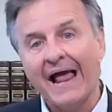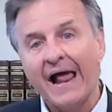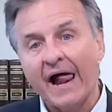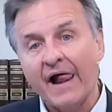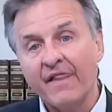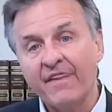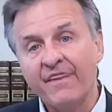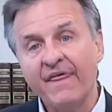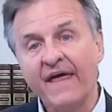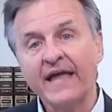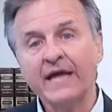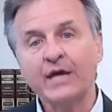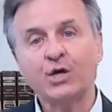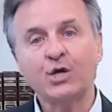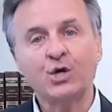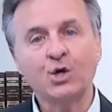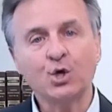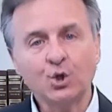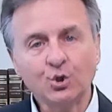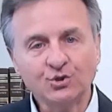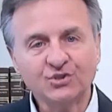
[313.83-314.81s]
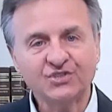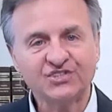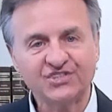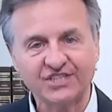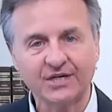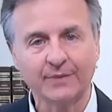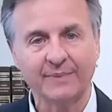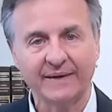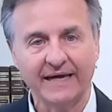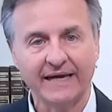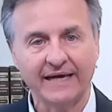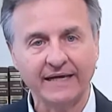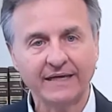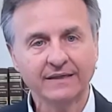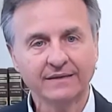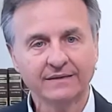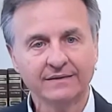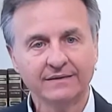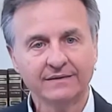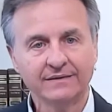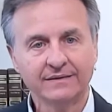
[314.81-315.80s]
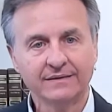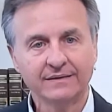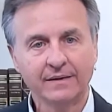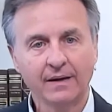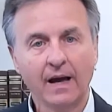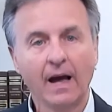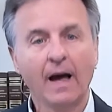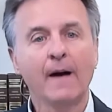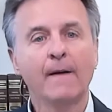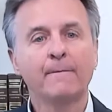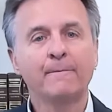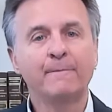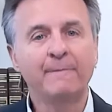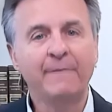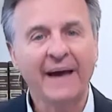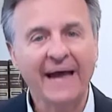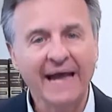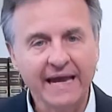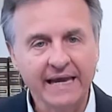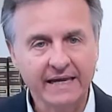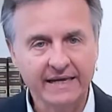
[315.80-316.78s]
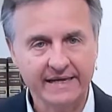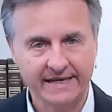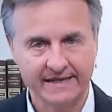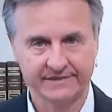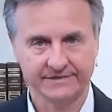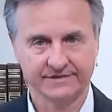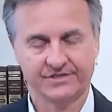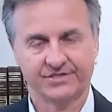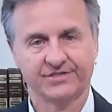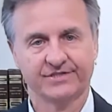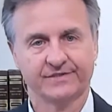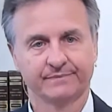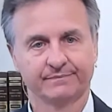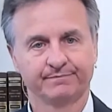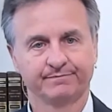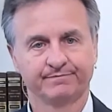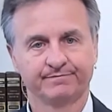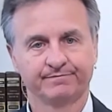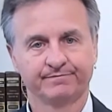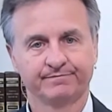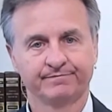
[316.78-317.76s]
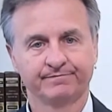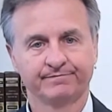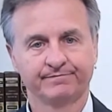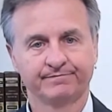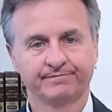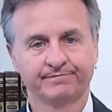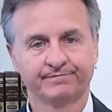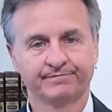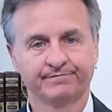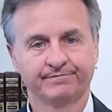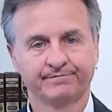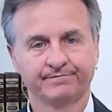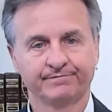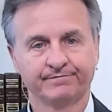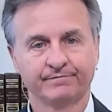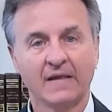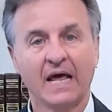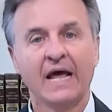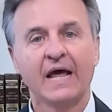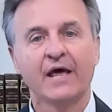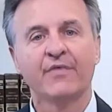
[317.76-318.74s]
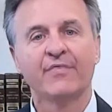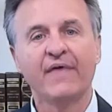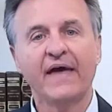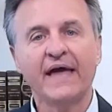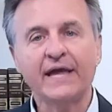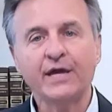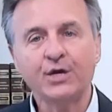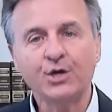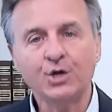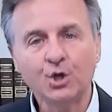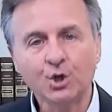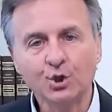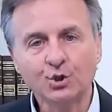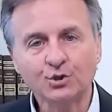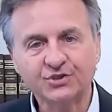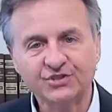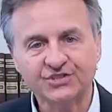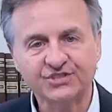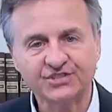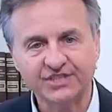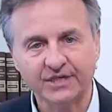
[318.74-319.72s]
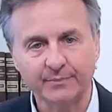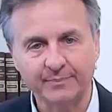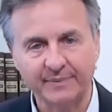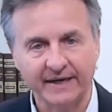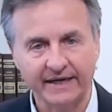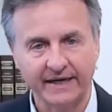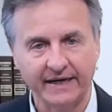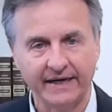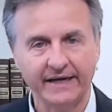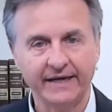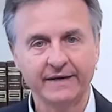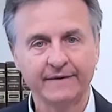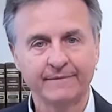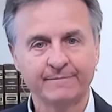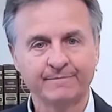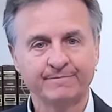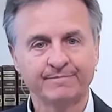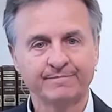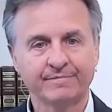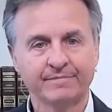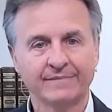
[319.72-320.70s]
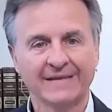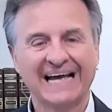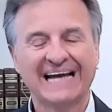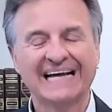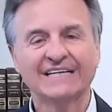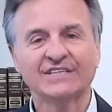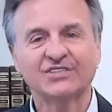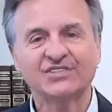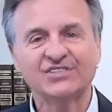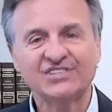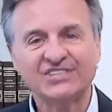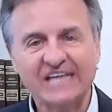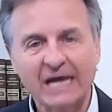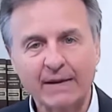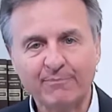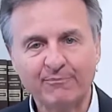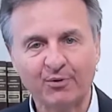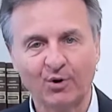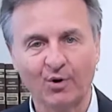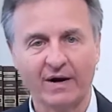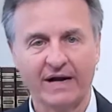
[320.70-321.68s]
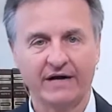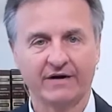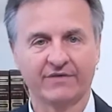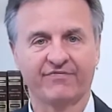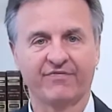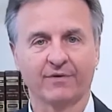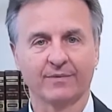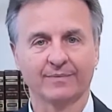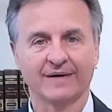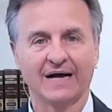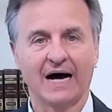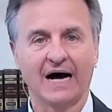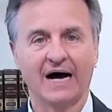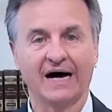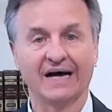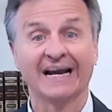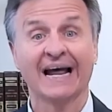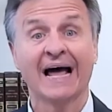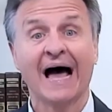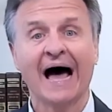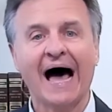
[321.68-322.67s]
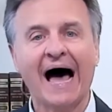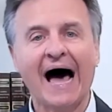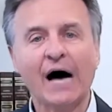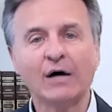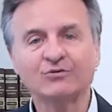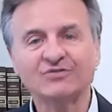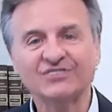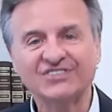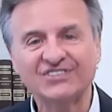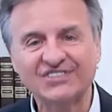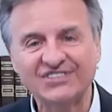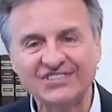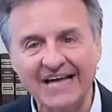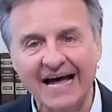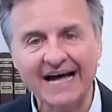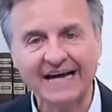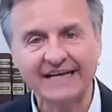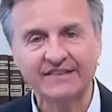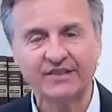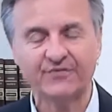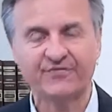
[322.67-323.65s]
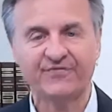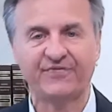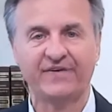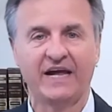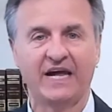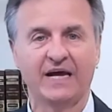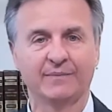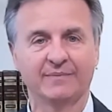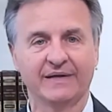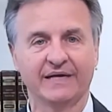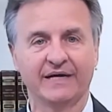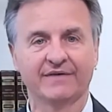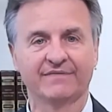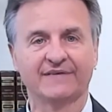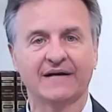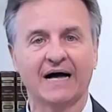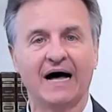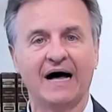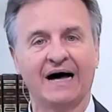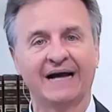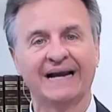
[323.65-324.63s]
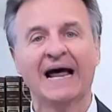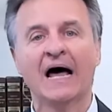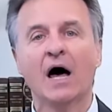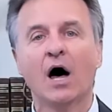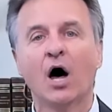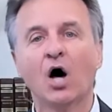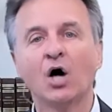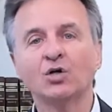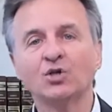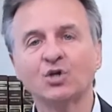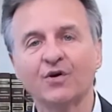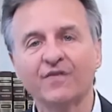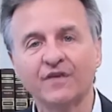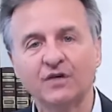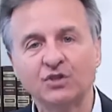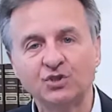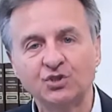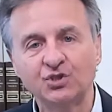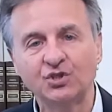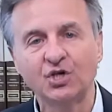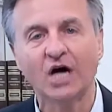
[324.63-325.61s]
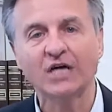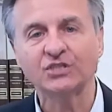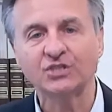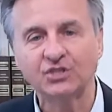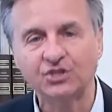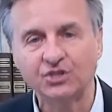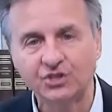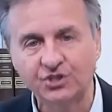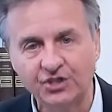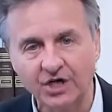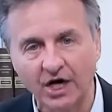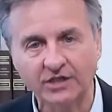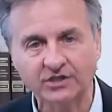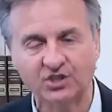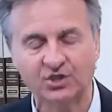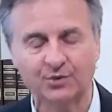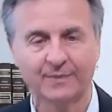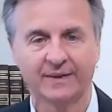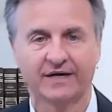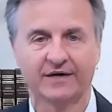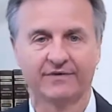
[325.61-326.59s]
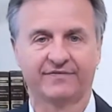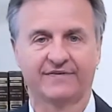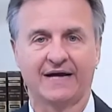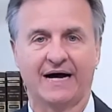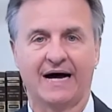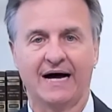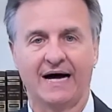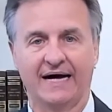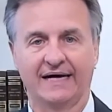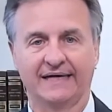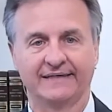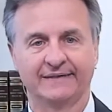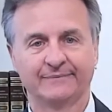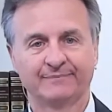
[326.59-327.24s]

They used to be pagans. They used to be separated from God, outside the family of God, under the just judgment of God.